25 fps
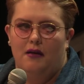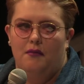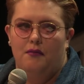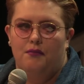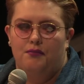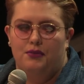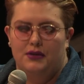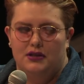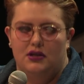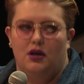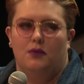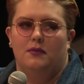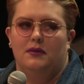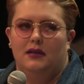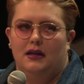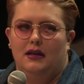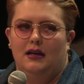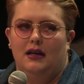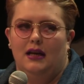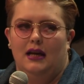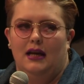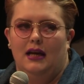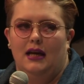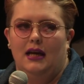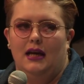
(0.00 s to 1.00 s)
a
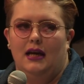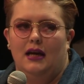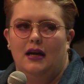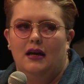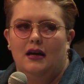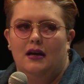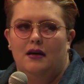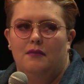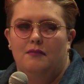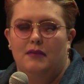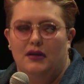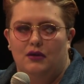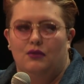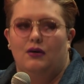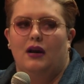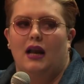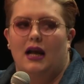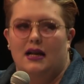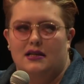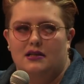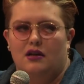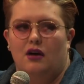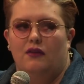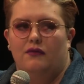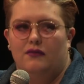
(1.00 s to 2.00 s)
predominantly middle
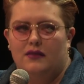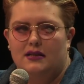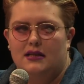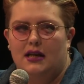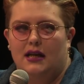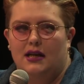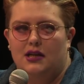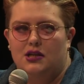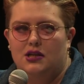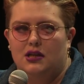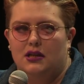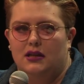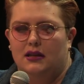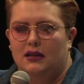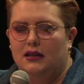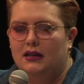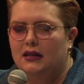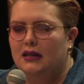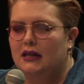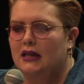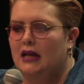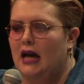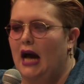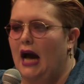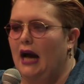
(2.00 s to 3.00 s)
class conversation
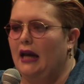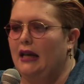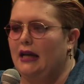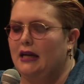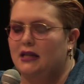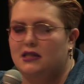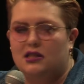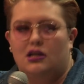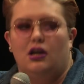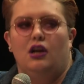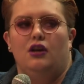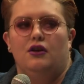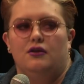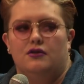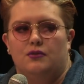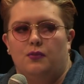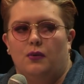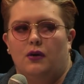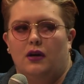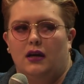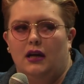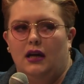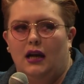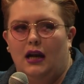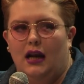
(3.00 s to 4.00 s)
mm-hmm. and excludes
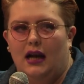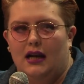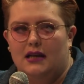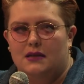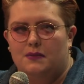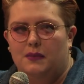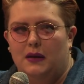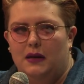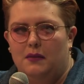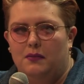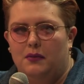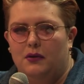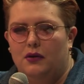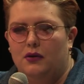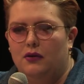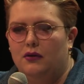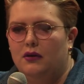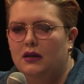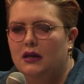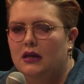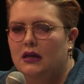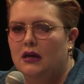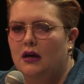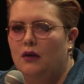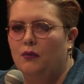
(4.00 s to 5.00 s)
working class
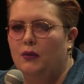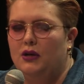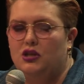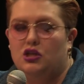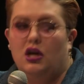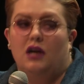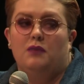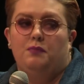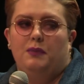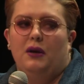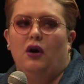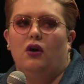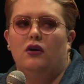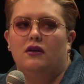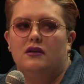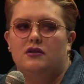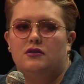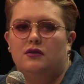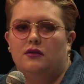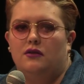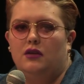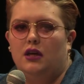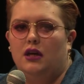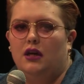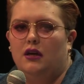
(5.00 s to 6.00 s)
people, which I'd be
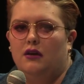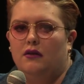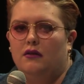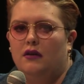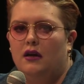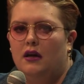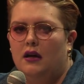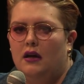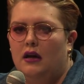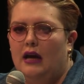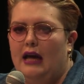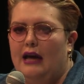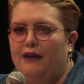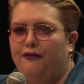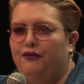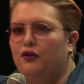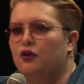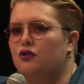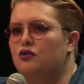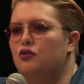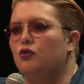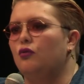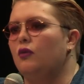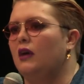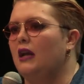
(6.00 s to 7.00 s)
honest with you if
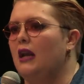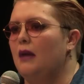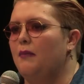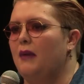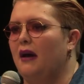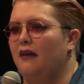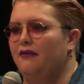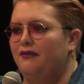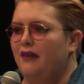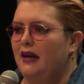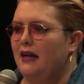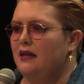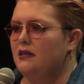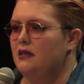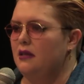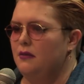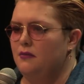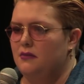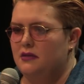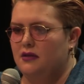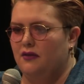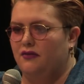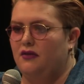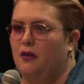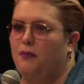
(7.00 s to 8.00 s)
you're talking about
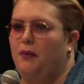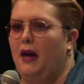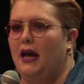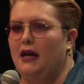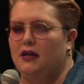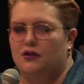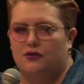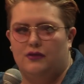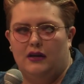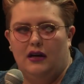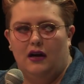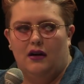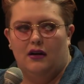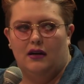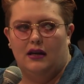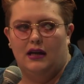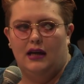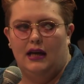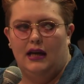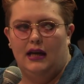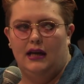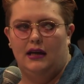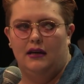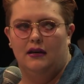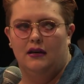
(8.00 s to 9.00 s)
victims of the
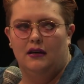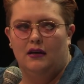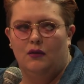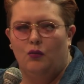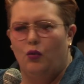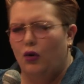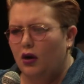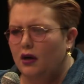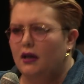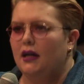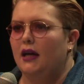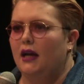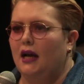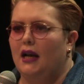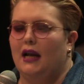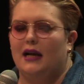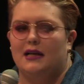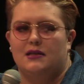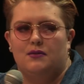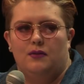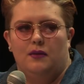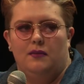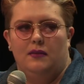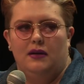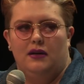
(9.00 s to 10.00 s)
patriarchy, working
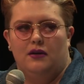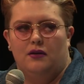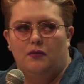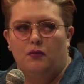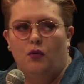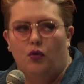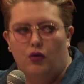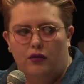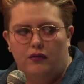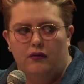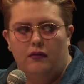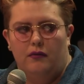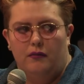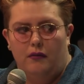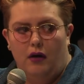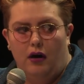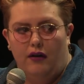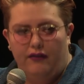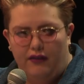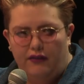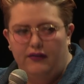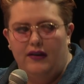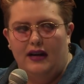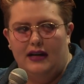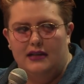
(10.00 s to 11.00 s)
class women are more
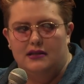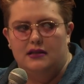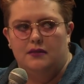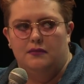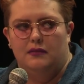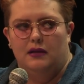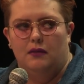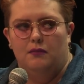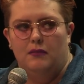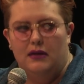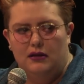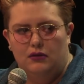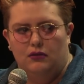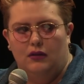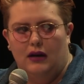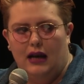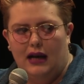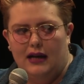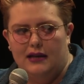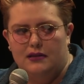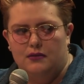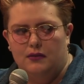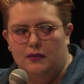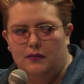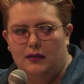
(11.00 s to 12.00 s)
of a victim than middle
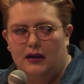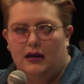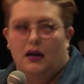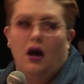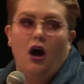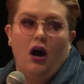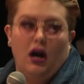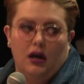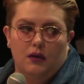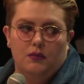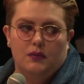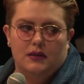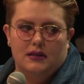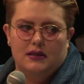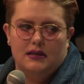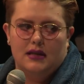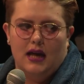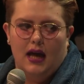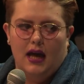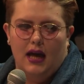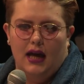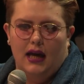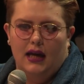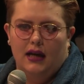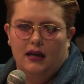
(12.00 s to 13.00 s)
class women, I would
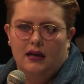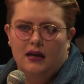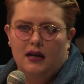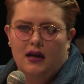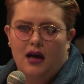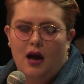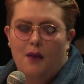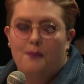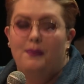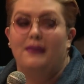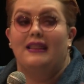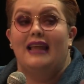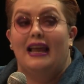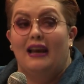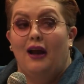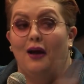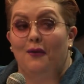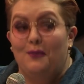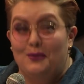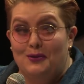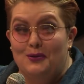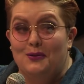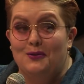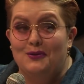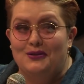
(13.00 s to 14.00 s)
say. But then I
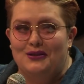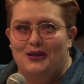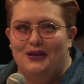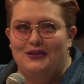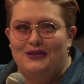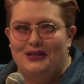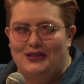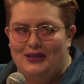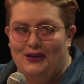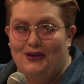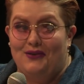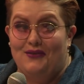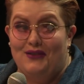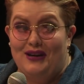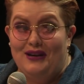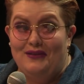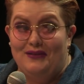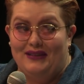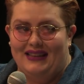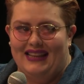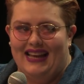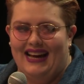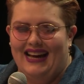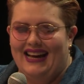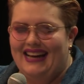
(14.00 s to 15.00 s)
would also disagree
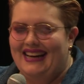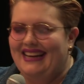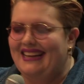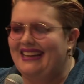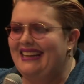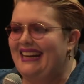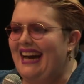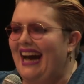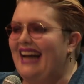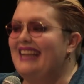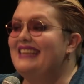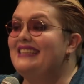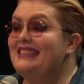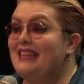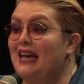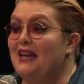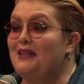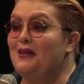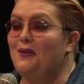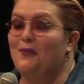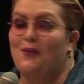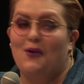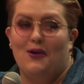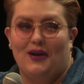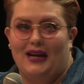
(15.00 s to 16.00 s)
with that and say
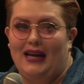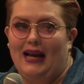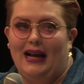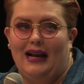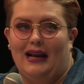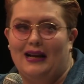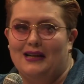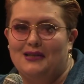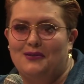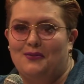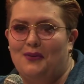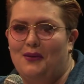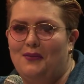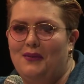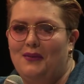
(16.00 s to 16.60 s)
that working class